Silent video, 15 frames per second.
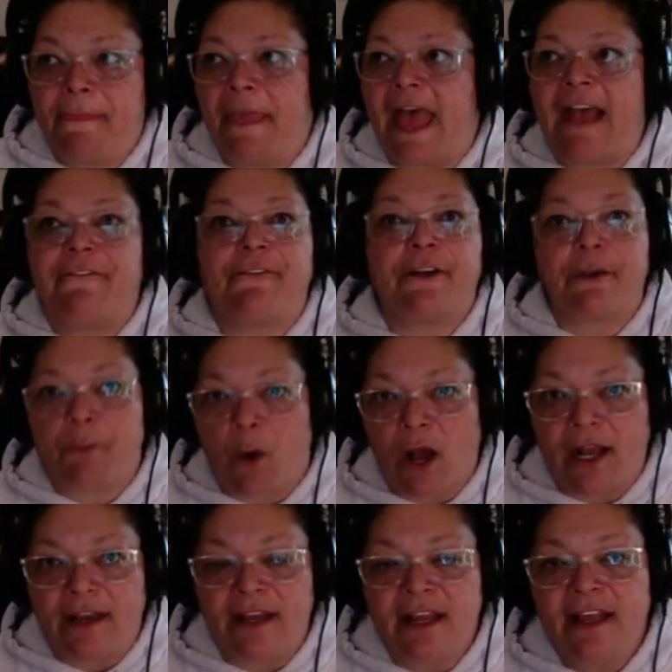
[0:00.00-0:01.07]

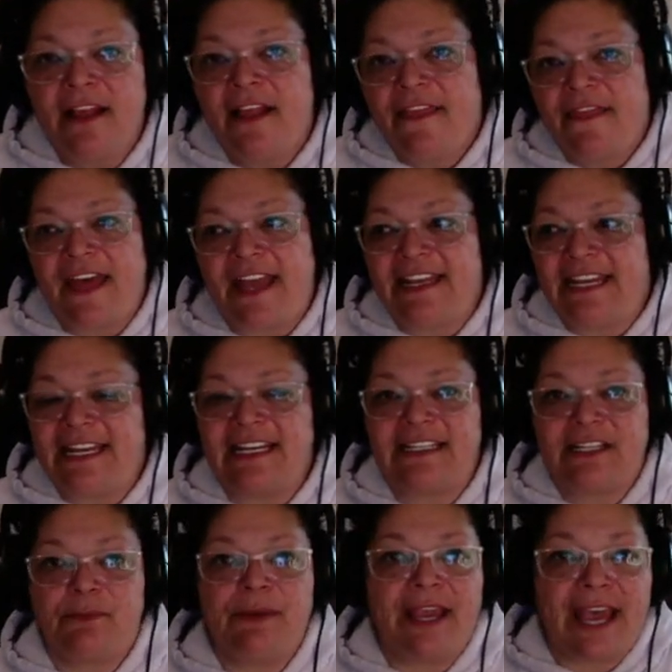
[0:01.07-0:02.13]
everyone that needed
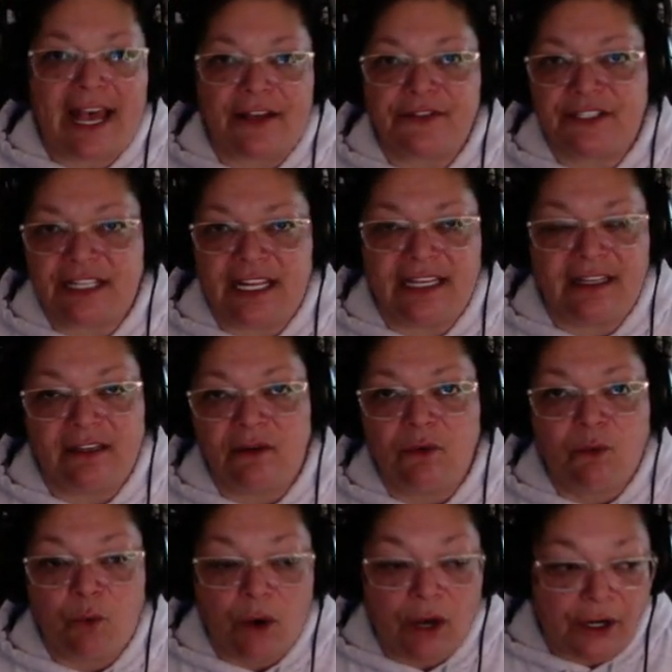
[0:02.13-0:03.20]
to be housed in
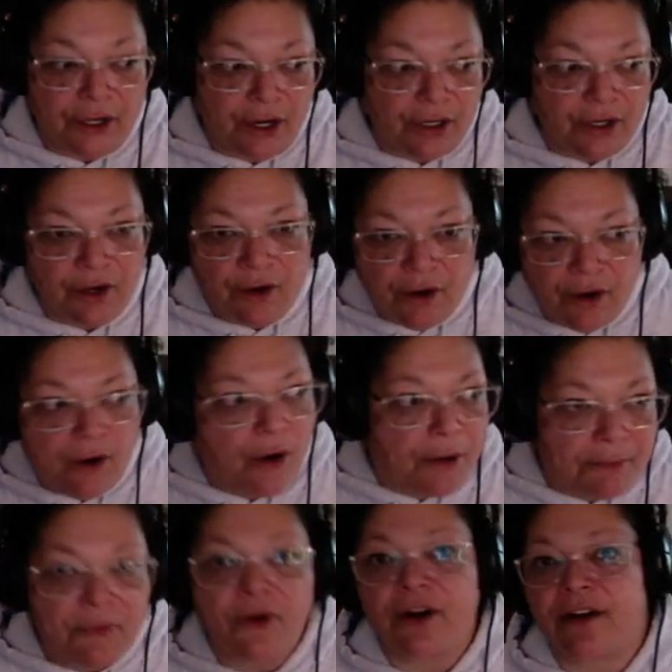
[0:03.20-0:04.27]
one or
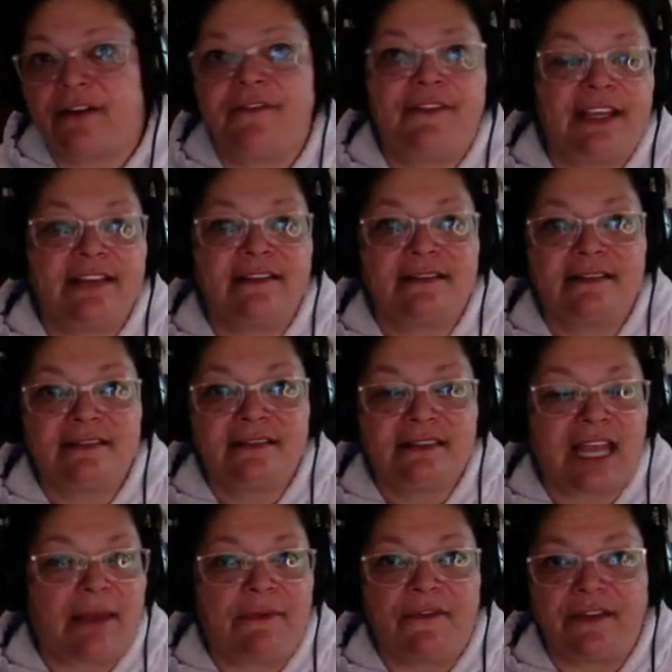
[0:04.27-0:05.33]
more of these
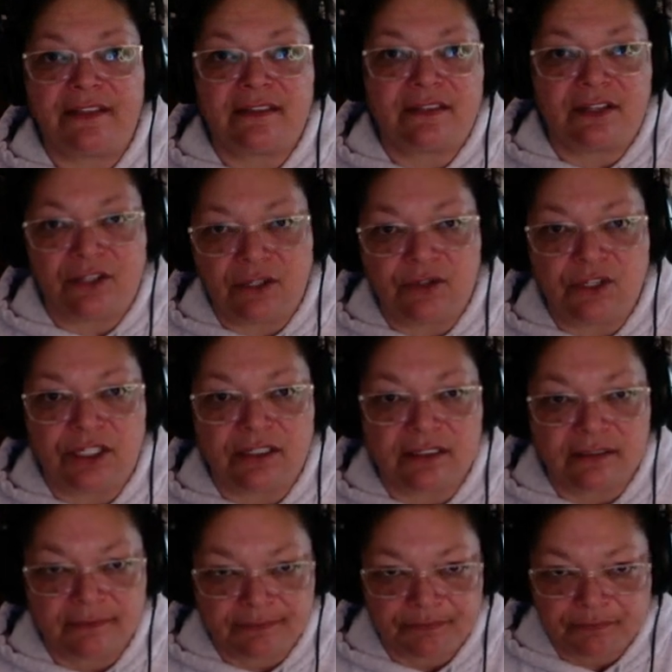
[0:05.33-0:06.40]
type of institutions.